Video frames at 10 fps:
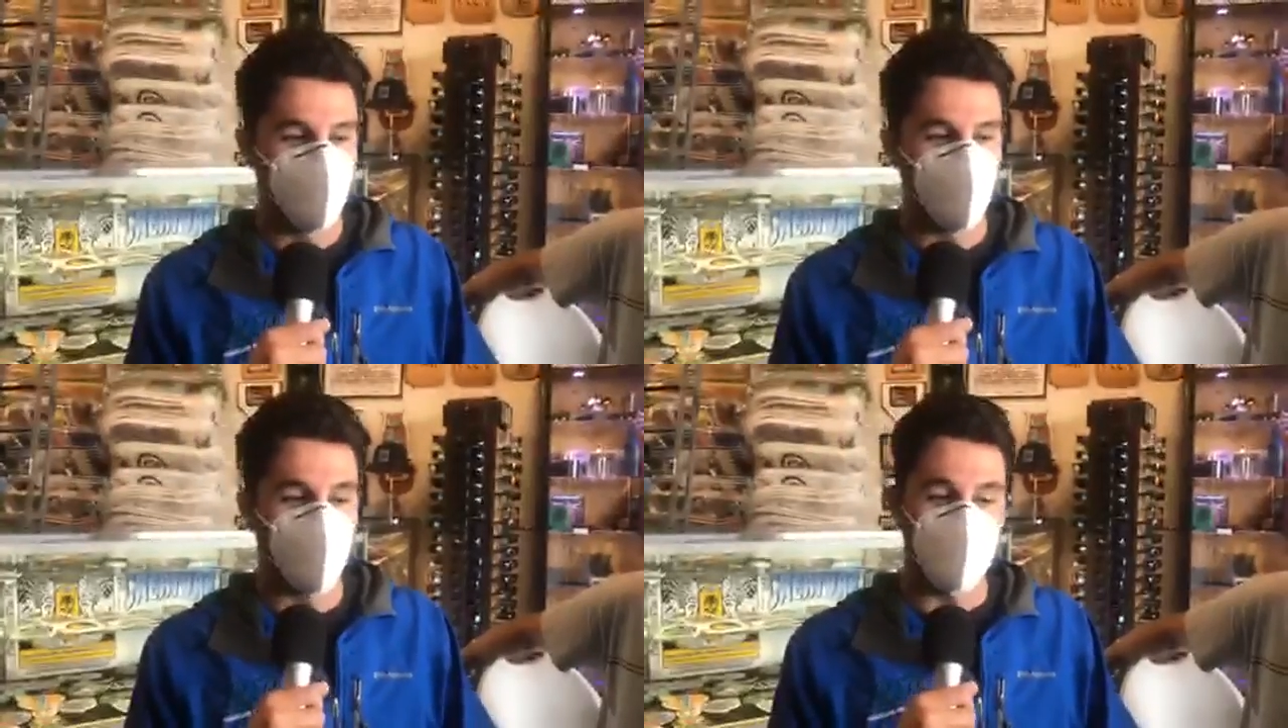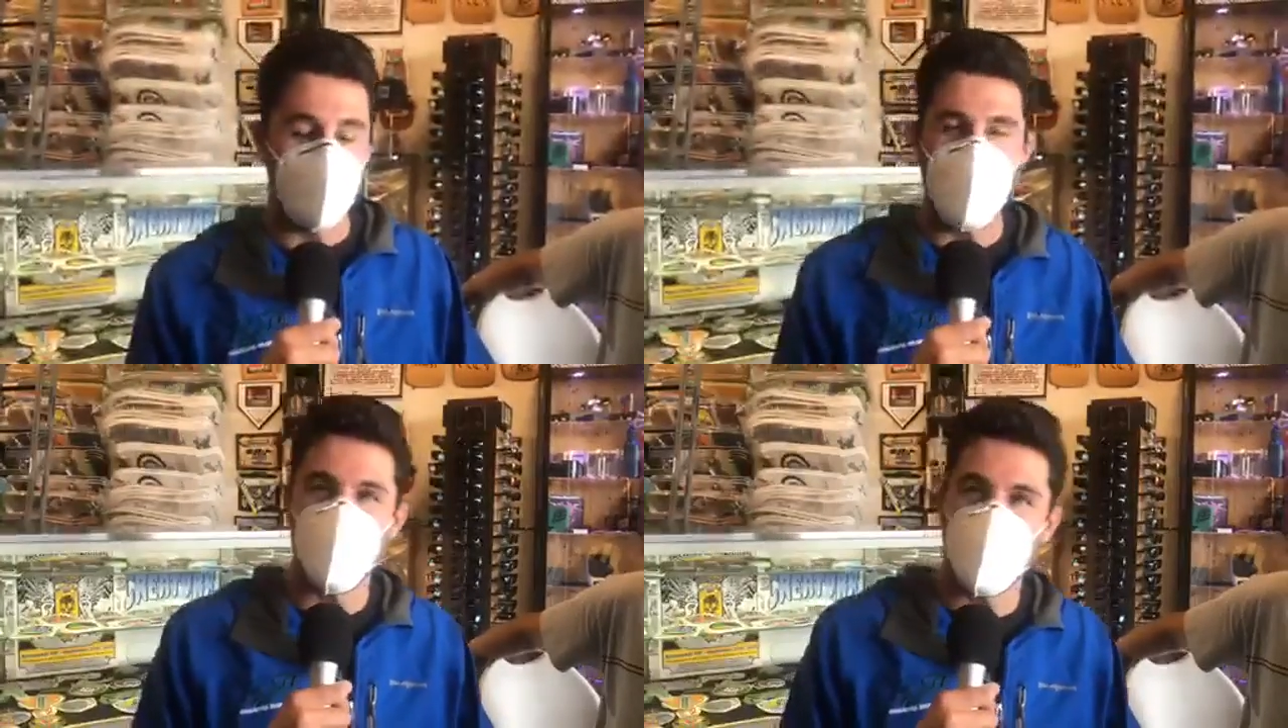more than I
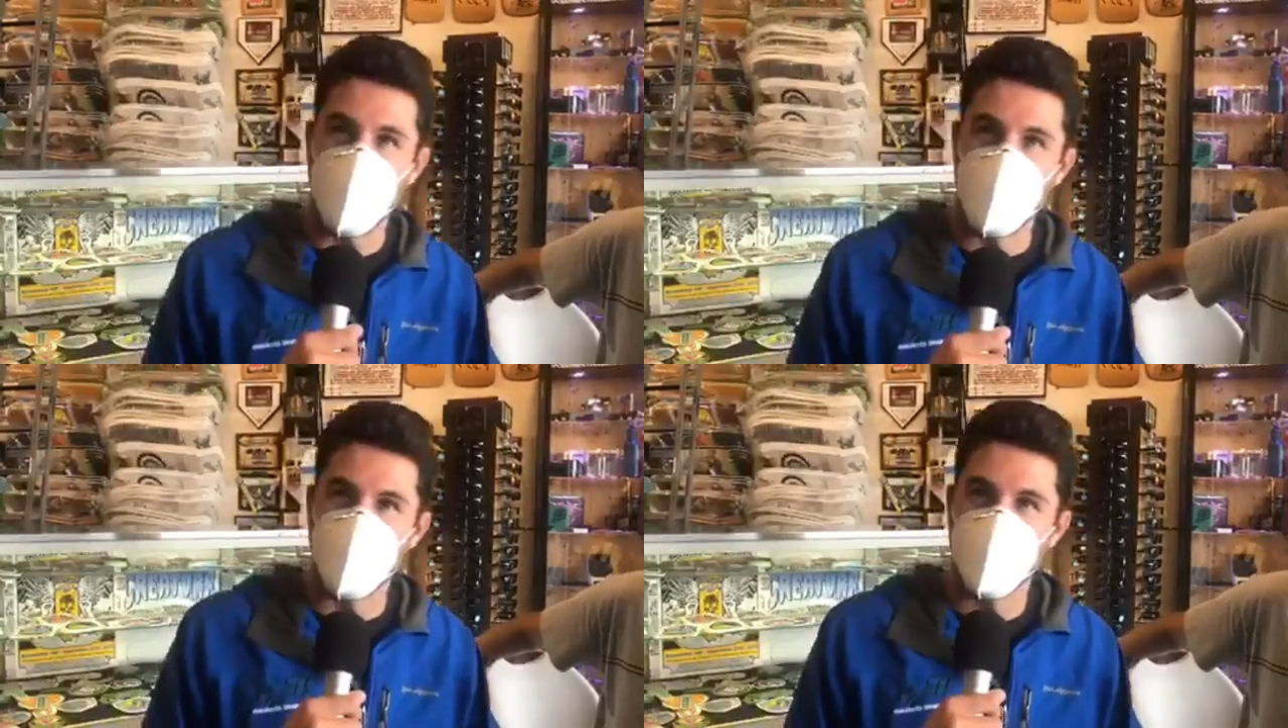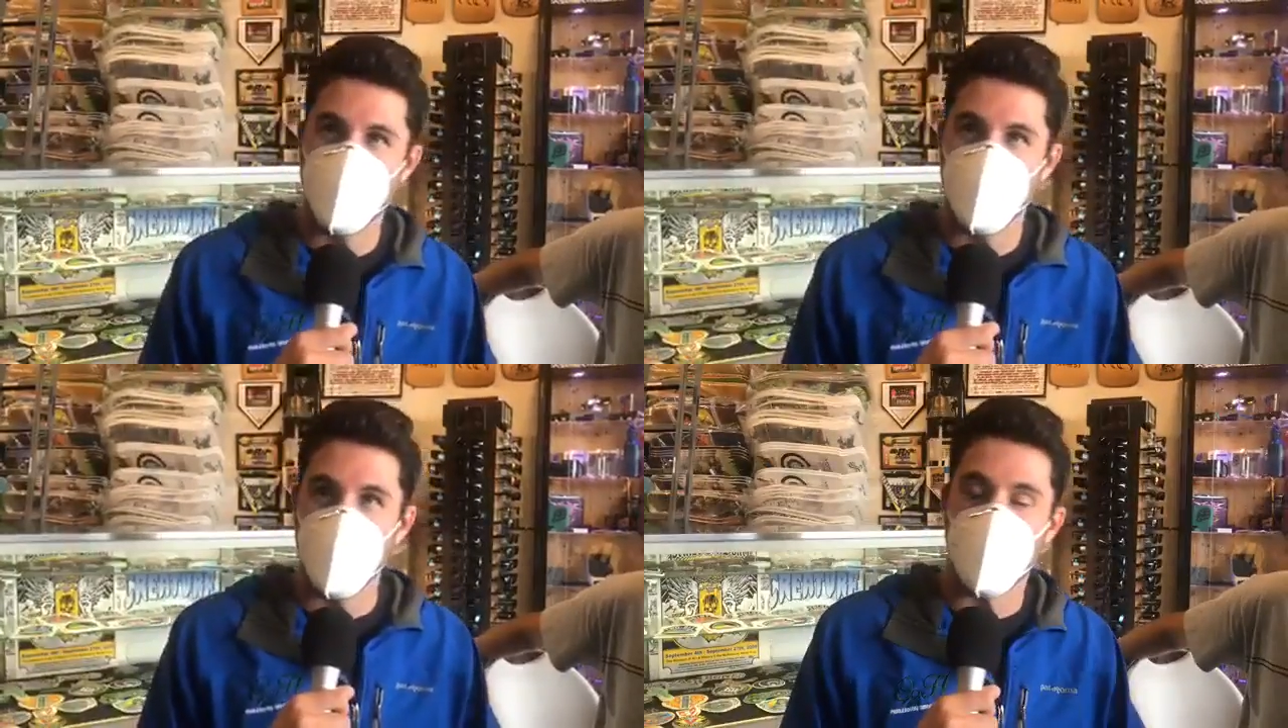ever have
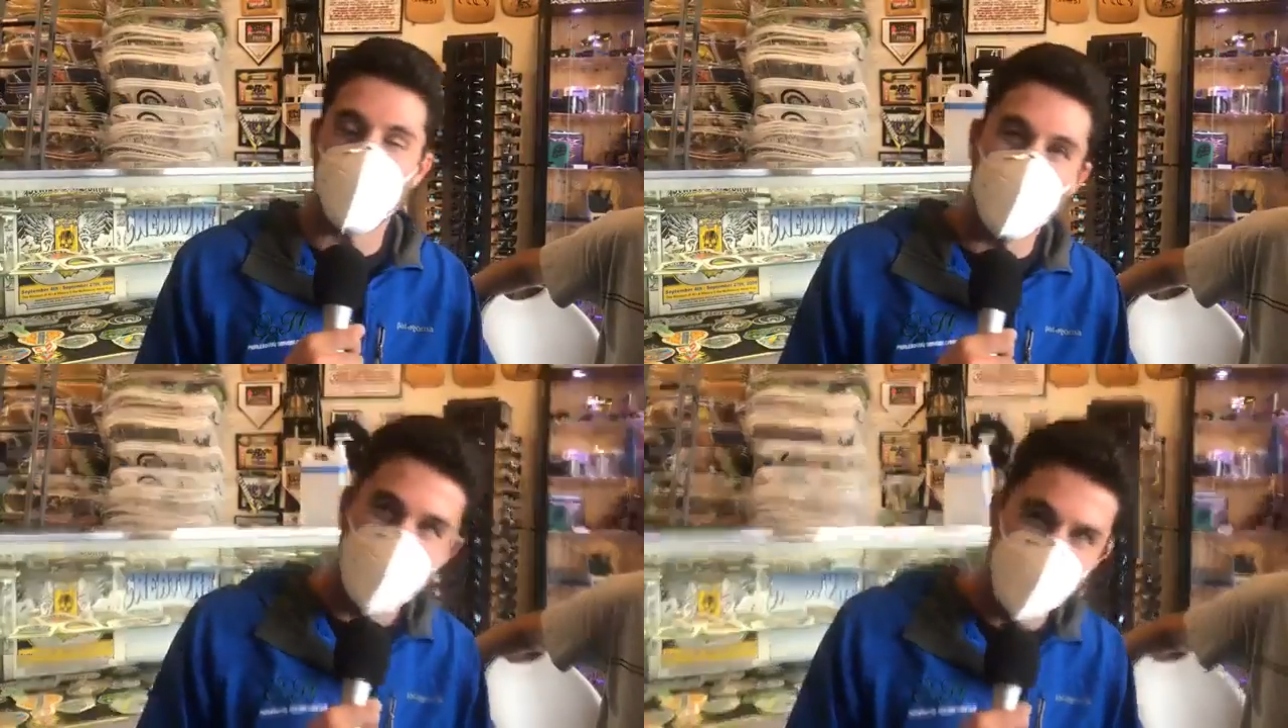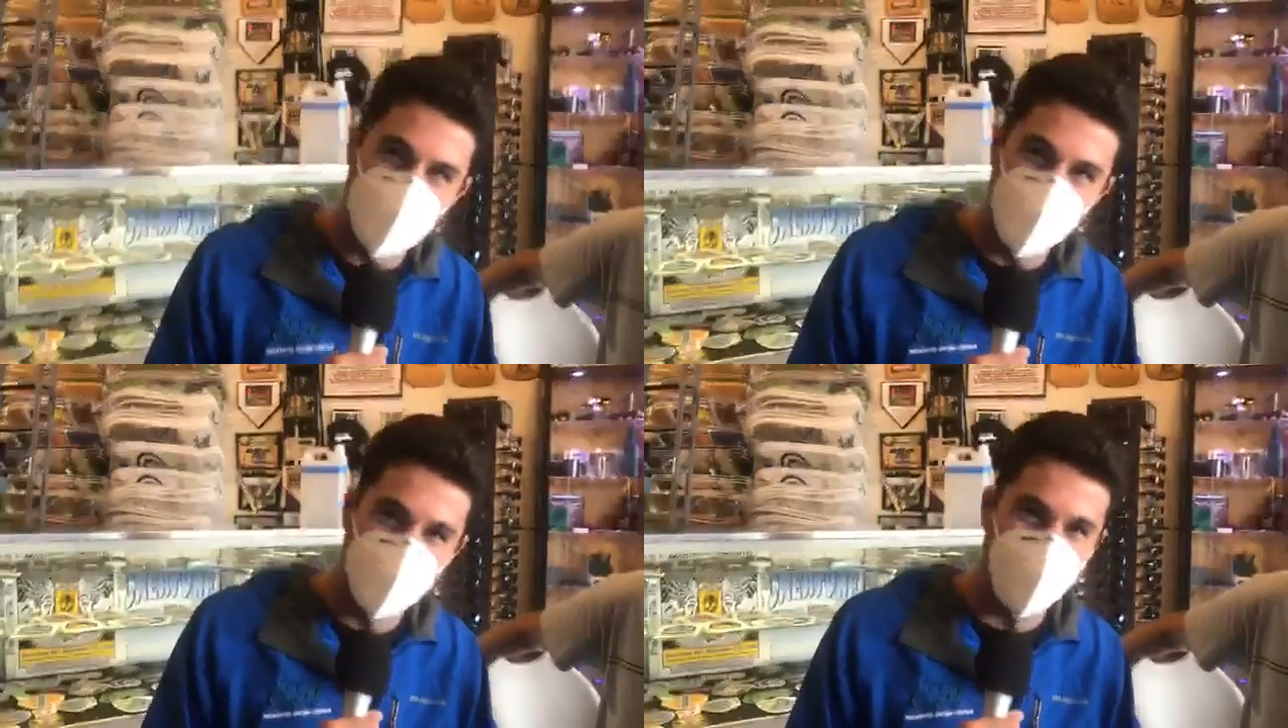at her
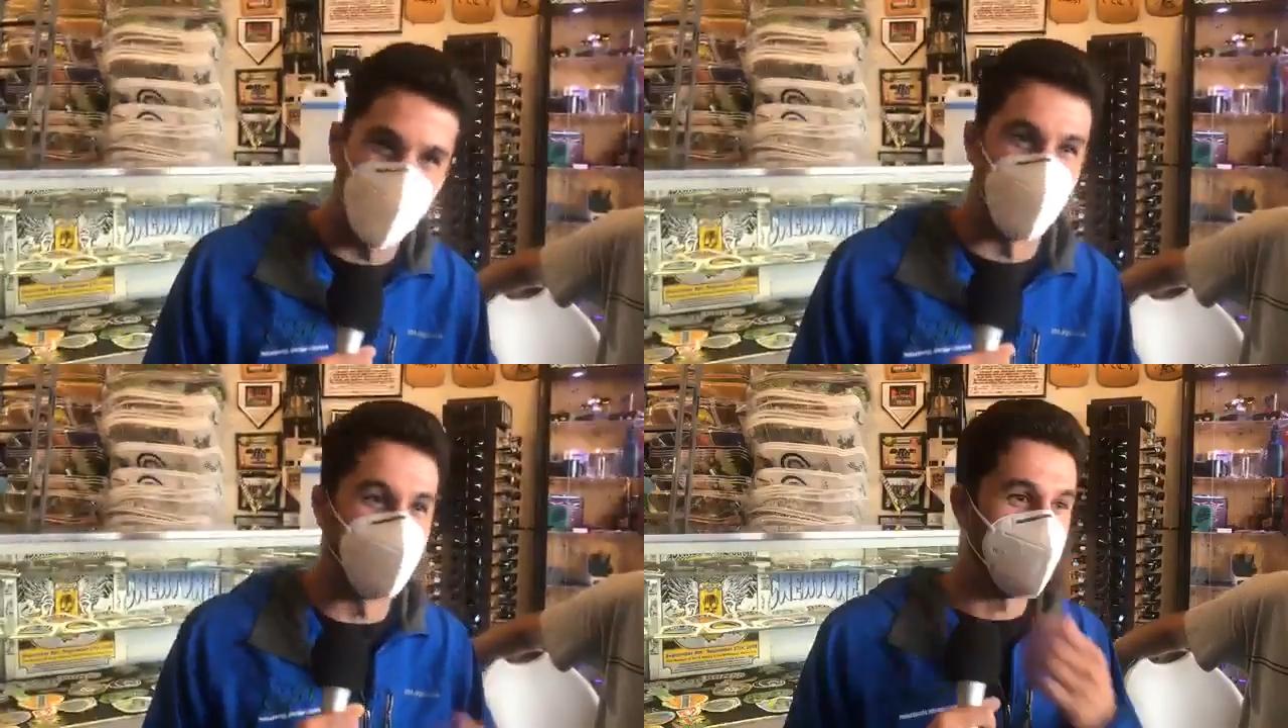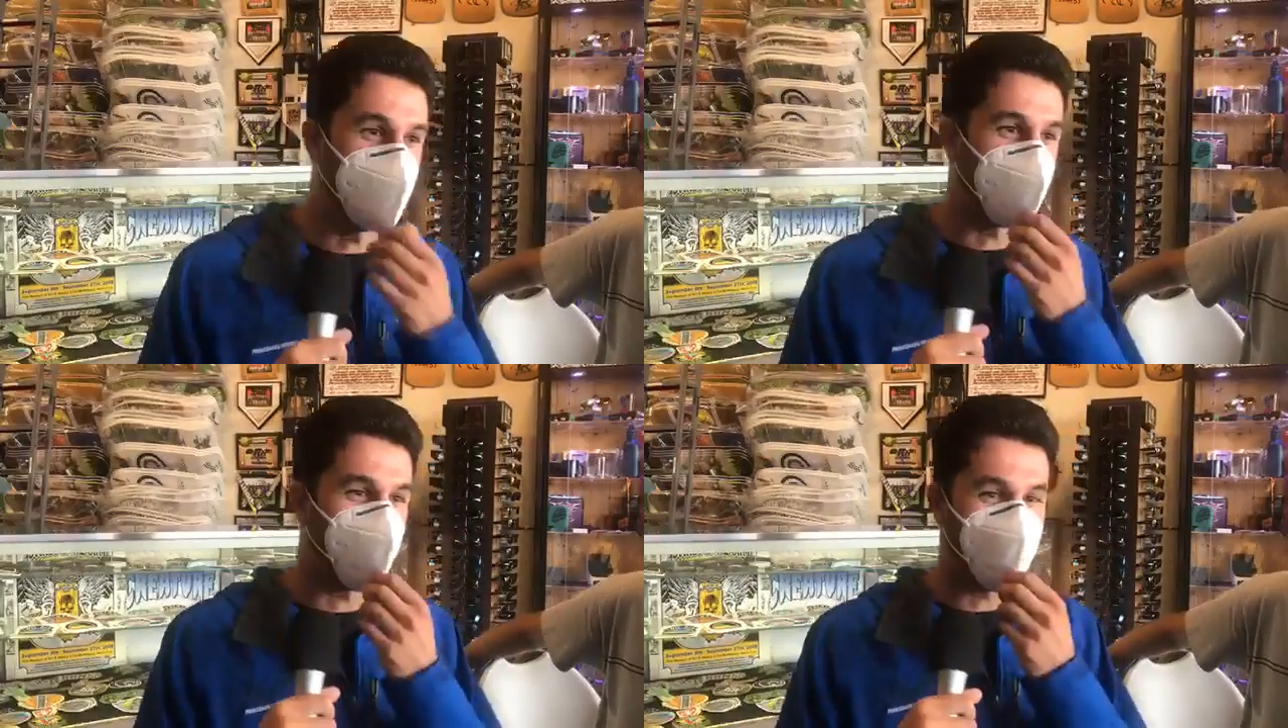age. So she's already